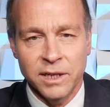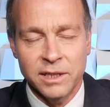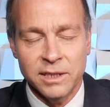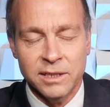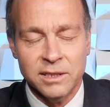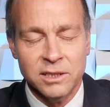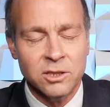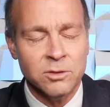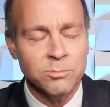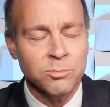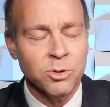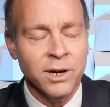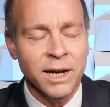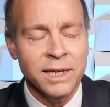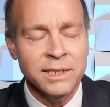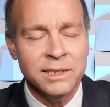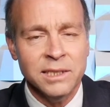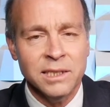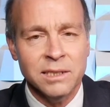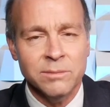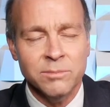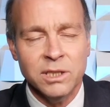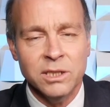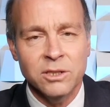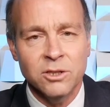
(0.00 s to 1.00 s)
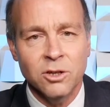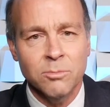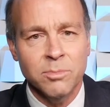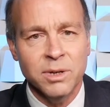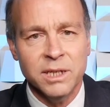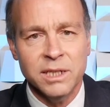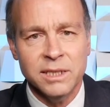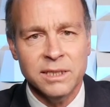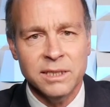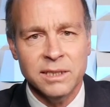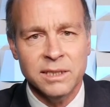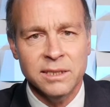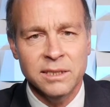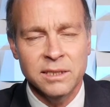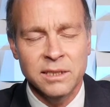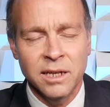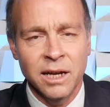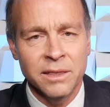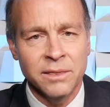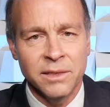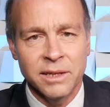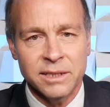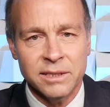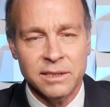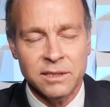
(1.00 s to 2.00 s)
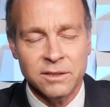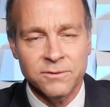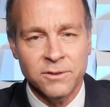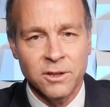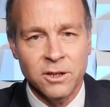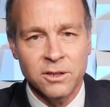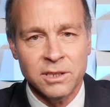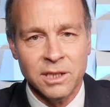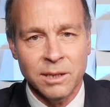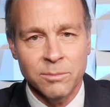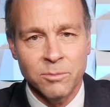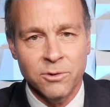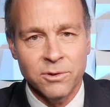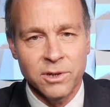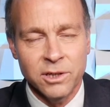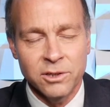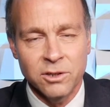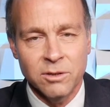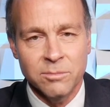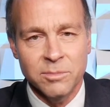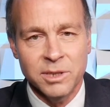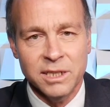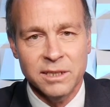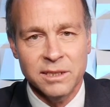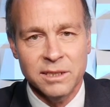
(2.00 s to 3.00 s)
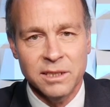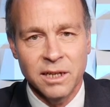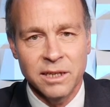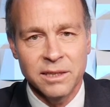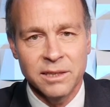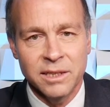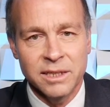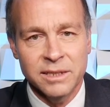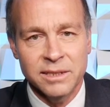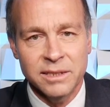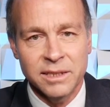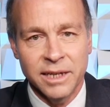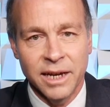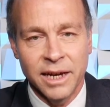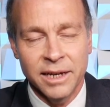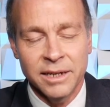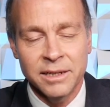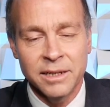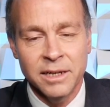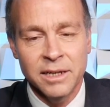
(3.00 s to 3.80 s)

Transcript: It's surprising to me nobody's done this. As far as I'm aware, nobody's done this yet.